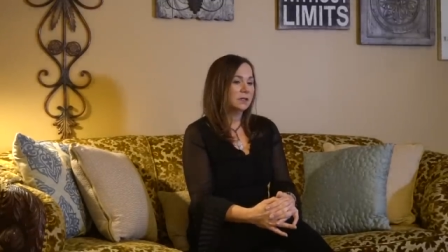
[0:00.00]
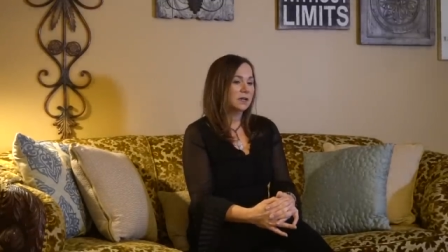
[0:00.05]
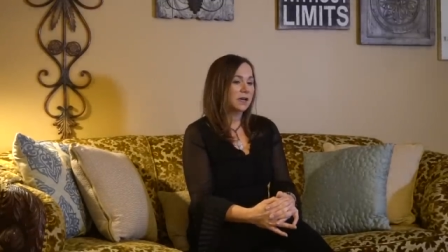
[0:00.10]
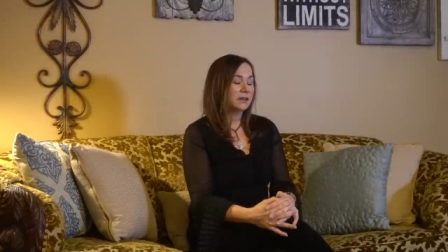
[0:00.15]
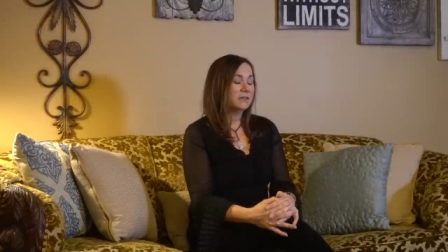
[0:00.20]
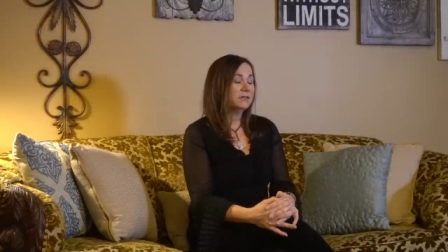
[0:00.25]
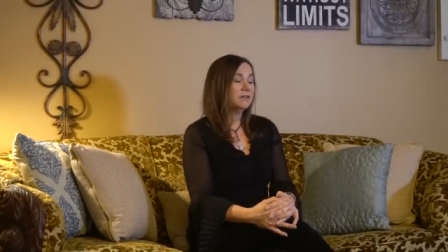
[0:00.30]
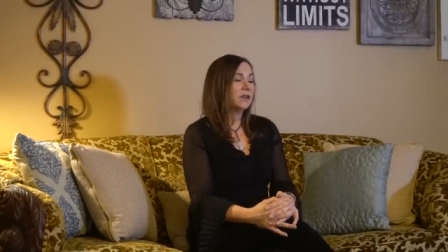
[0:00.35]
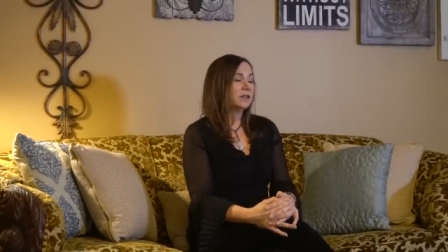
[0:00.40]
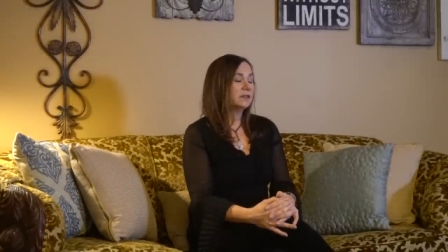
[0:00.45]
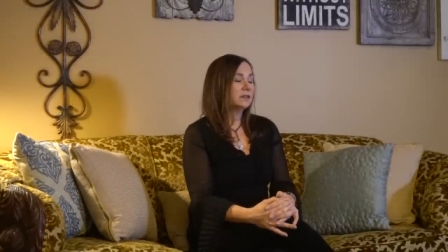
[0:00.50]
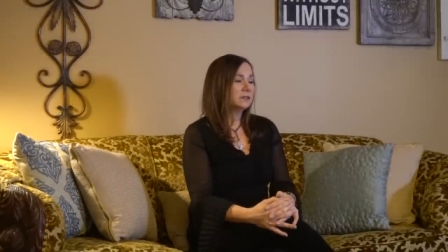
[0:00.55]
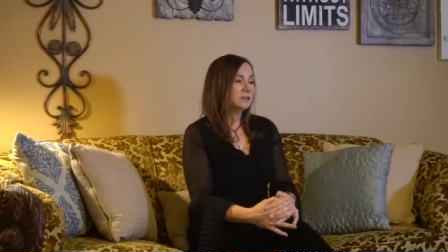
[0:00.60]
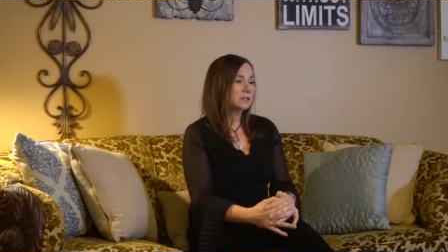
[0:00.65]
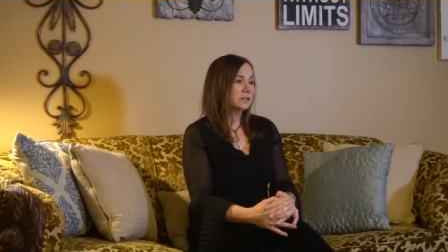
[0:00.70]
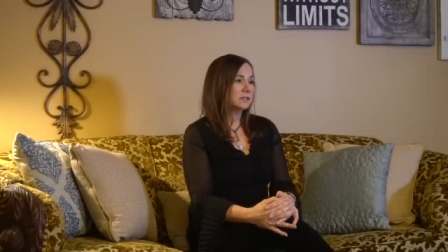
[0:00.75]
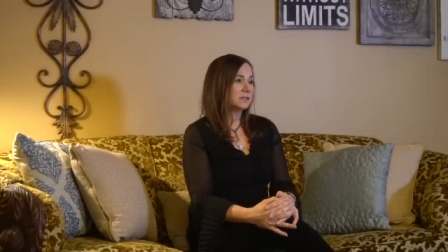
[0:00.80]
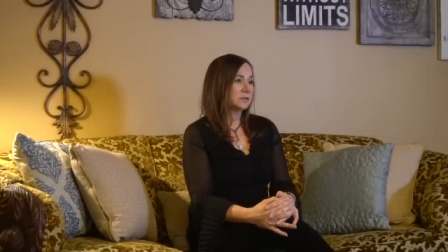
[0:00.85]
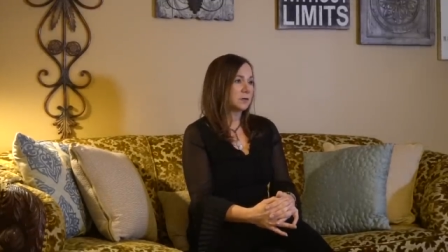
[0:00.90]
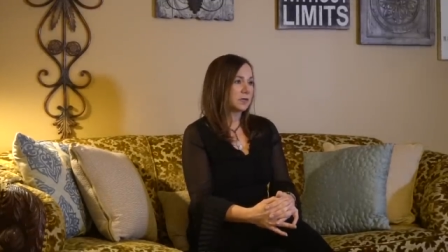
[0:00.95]
I fell
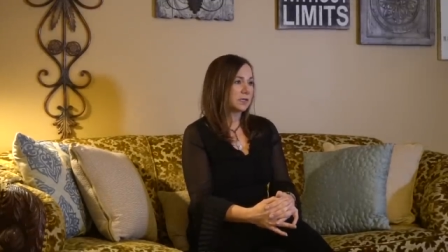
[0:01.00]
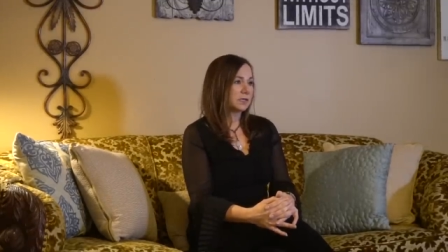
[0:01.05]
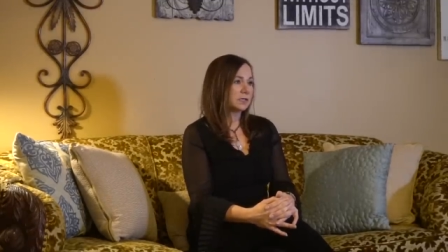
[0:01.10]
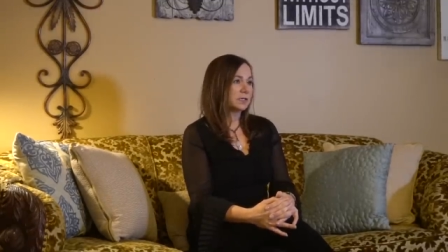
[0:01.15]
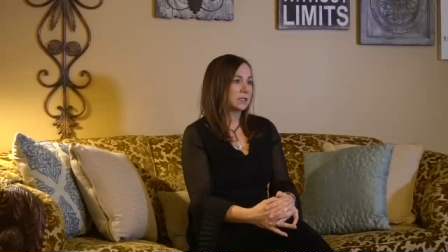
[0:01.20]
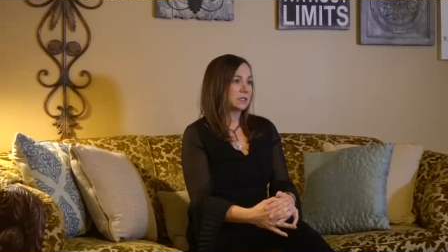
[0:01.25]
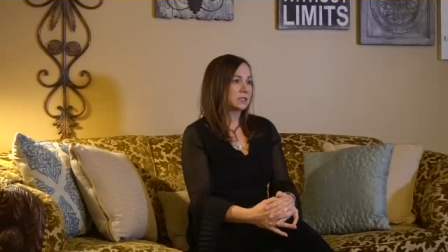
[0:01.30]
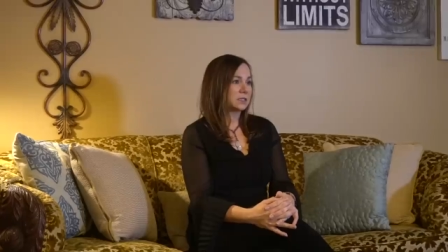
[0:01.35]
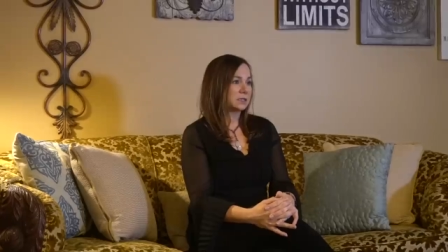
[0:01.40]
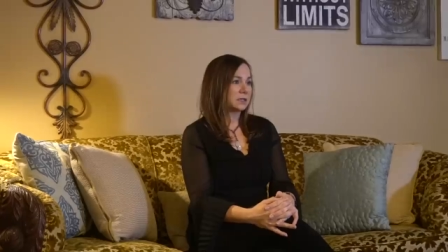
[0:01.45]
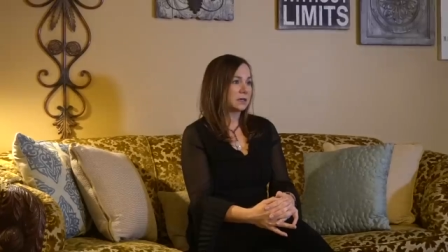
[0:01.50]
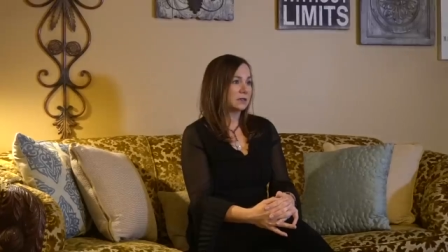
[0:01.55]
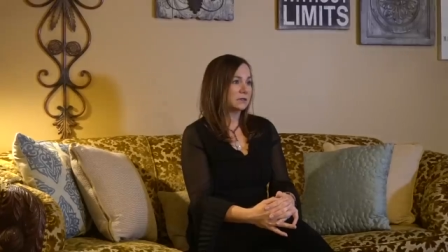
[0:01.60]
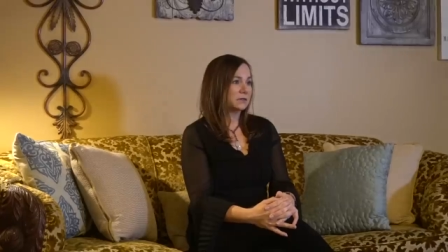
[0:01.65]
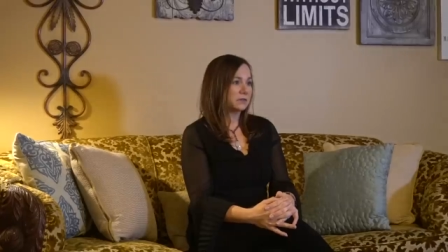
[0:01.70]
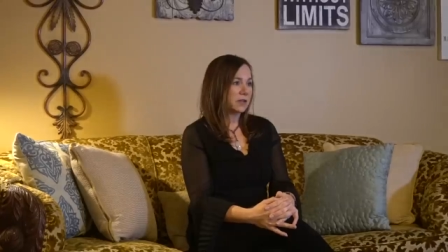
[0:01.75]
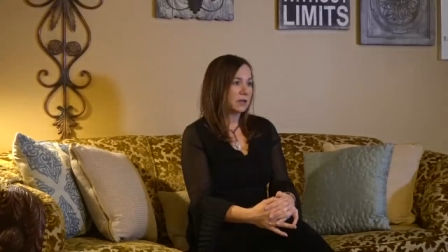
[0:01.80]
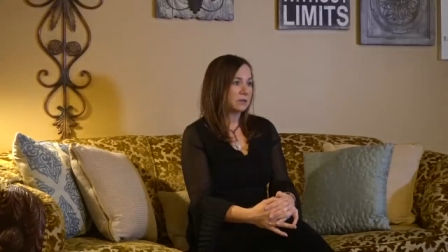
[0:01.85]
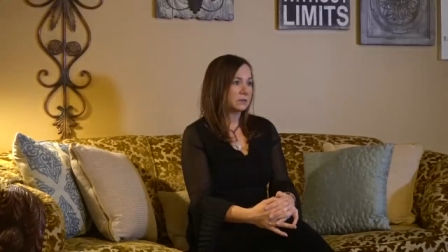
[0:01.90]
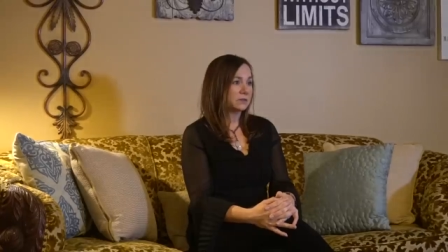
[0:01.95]
into this organization called
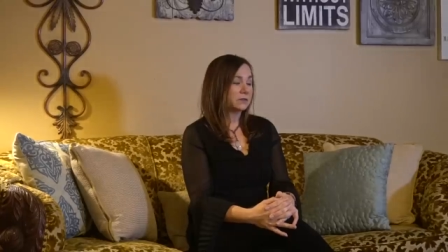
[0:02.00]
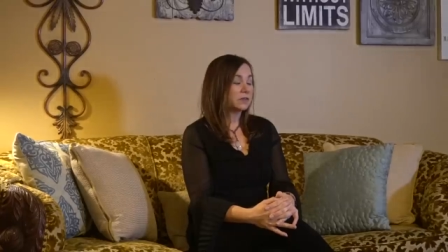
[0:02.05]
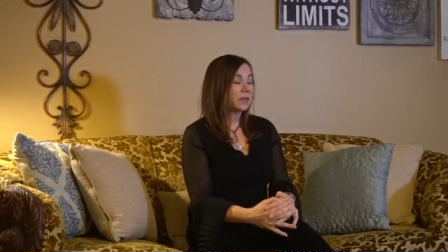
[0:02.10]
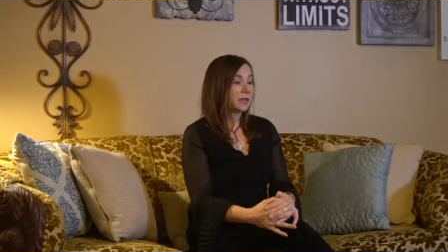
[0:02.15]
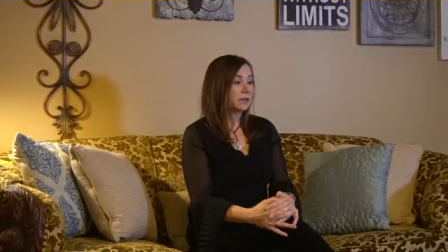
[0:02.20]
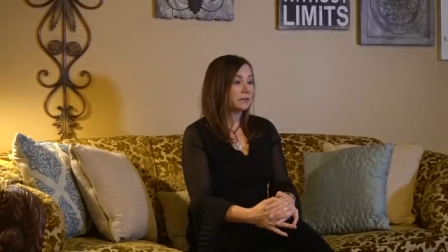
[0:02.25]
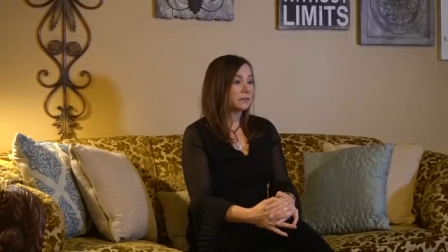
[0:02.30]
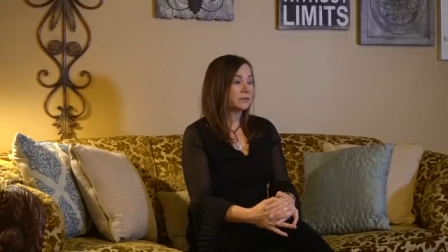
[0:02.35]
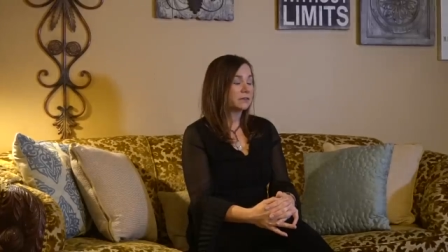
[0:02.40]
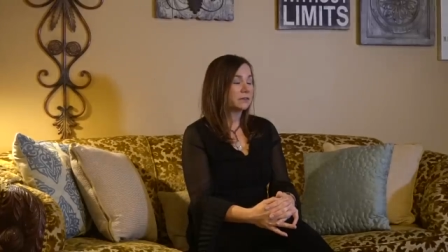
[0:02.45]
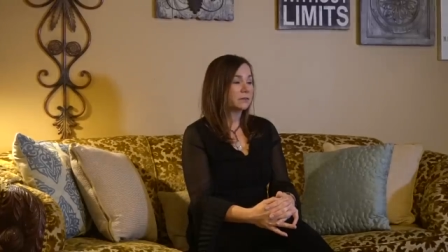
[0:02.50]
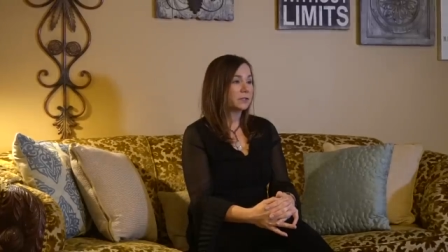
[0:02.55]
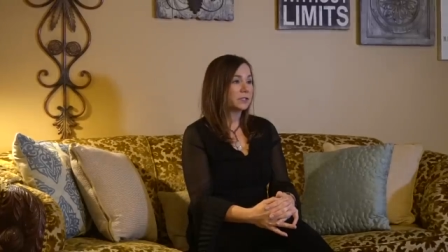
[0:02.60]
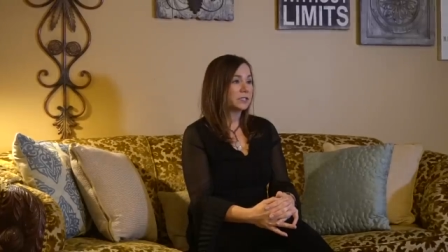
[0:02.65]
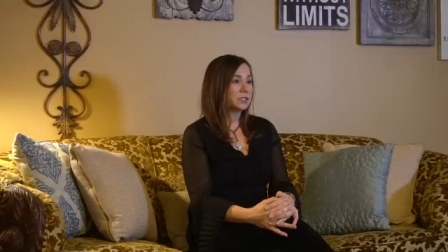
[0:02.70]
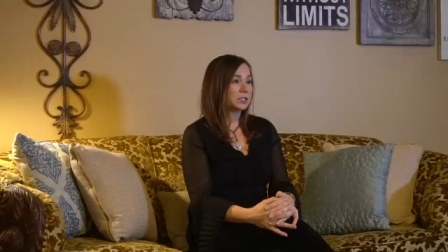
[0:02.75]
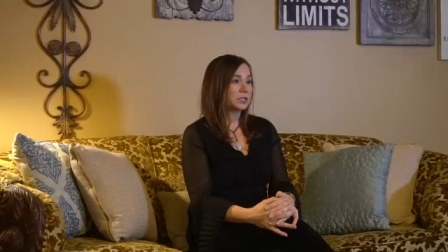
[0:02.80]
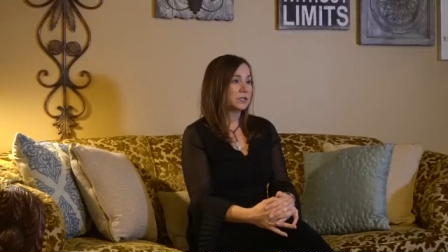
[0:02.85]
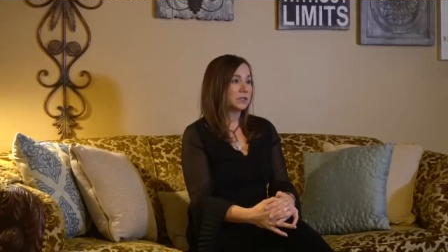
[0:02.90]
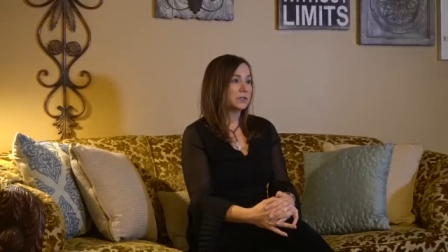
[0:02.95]
Flower of Life,
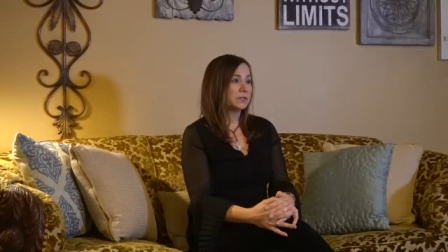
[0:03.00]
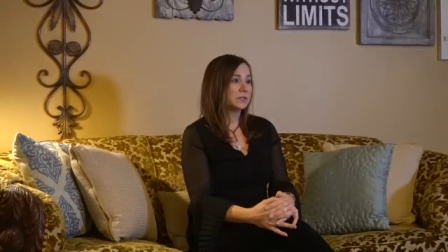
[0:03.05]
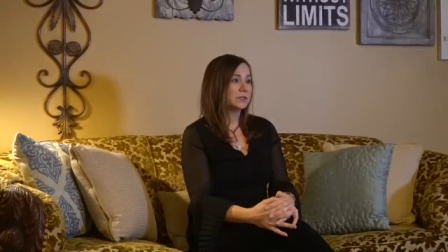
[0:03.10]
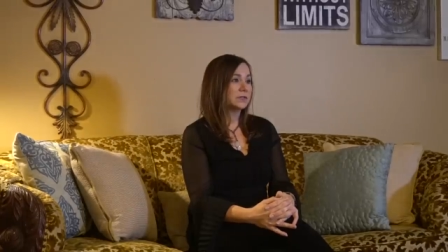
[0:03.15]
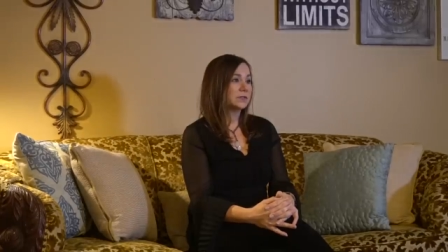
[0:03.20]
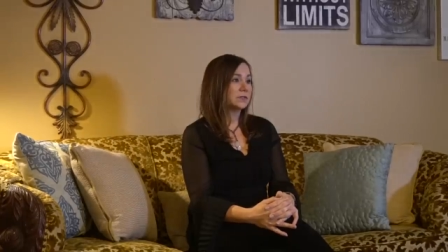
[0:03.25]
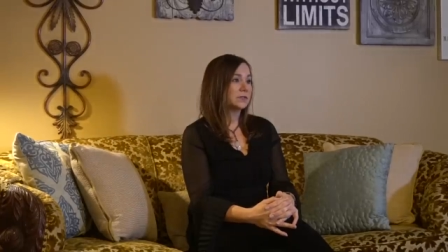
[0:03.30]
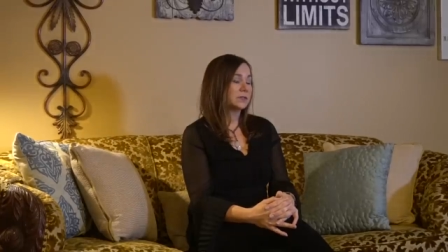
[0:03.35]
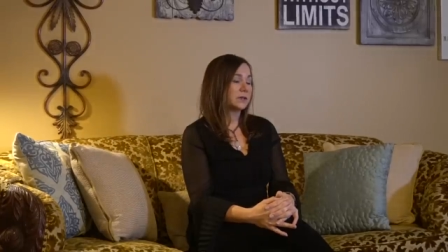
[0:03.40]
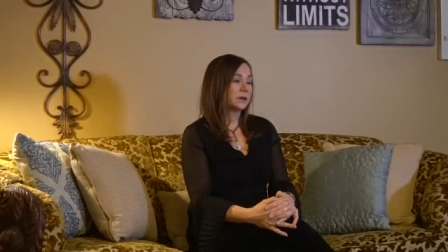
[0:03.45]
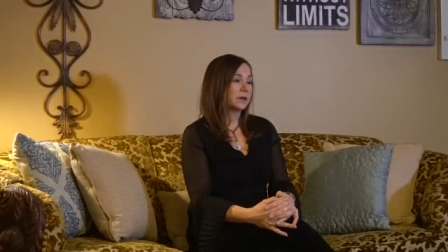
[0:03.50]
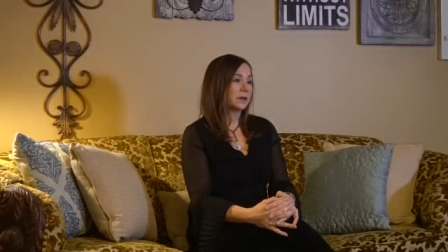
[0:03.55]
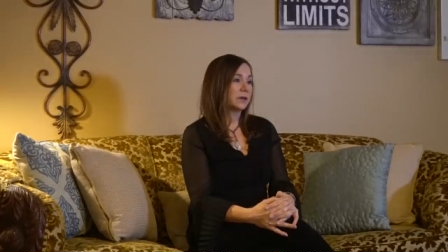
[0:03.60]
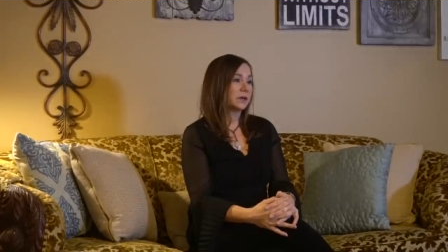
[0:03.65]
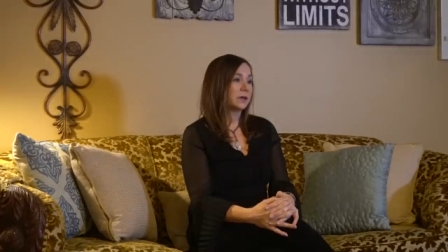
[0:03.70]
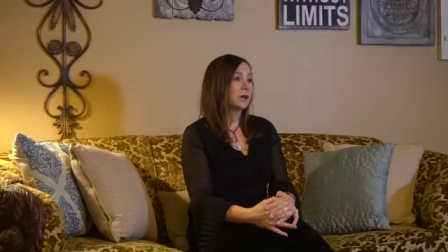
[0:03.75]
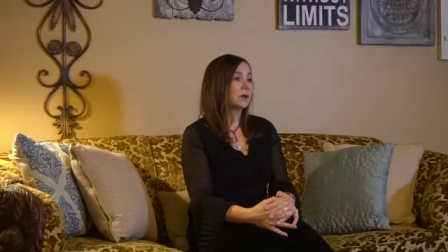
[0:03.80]
which is uh,